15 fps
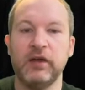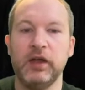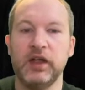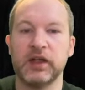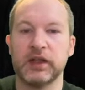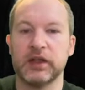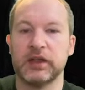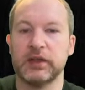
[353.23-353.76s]
a
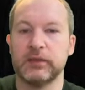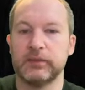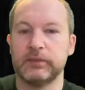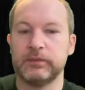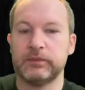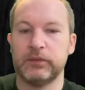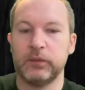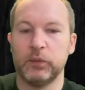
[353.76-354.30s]
look
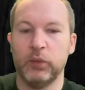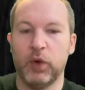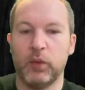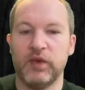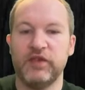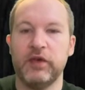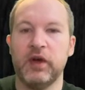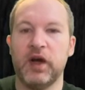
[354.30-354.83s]
what
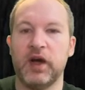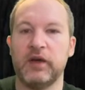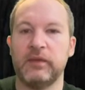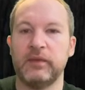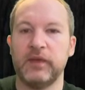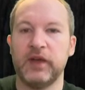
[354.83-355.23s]
we've got.